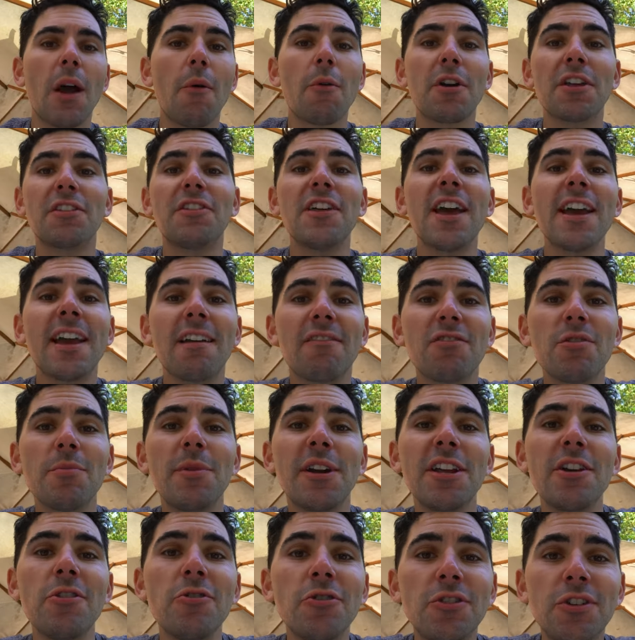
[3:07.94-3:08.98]
want to thank
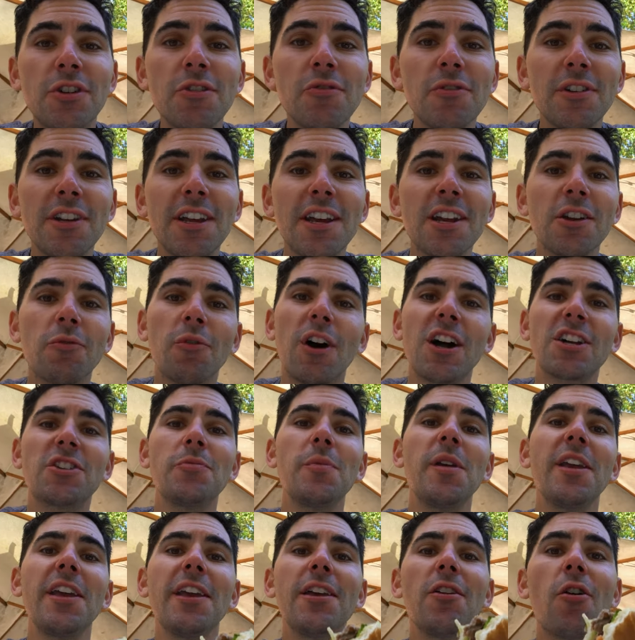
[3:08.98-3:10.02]
everybody who tuned in to
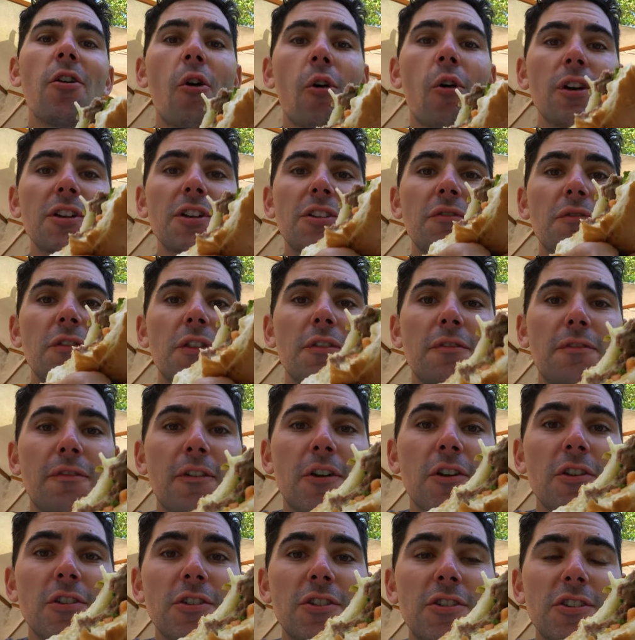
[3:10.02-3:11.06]
watch me eat horse for the
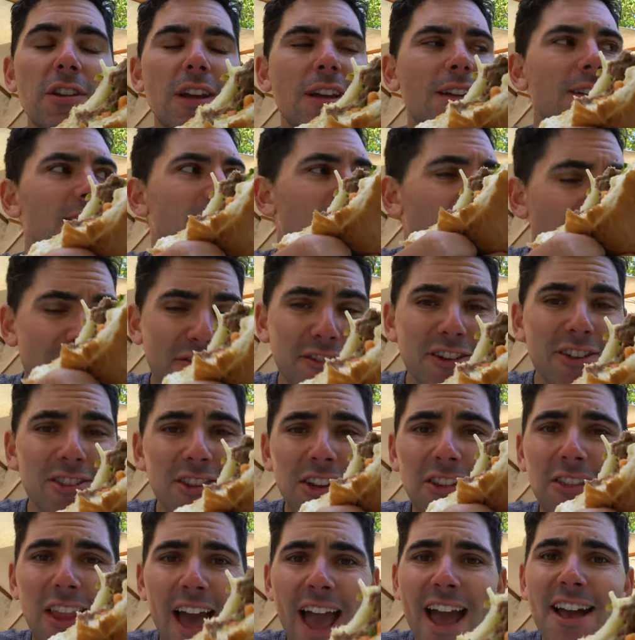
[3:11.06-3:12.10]
first and definitely
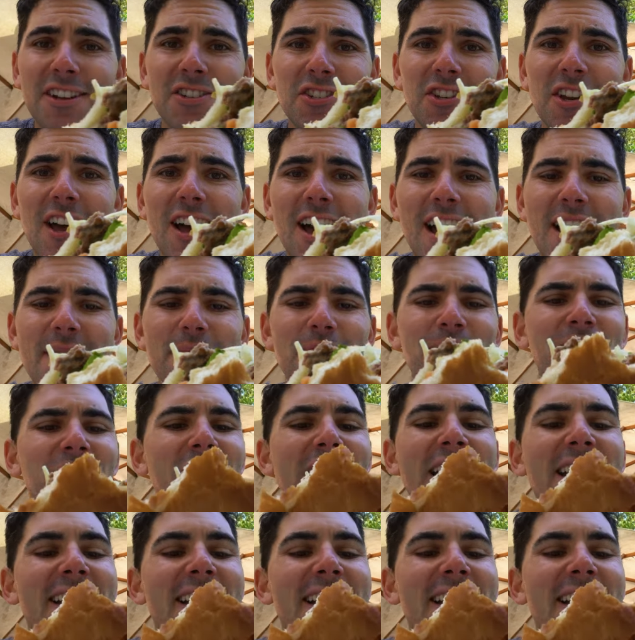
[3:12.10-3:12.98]
the last time.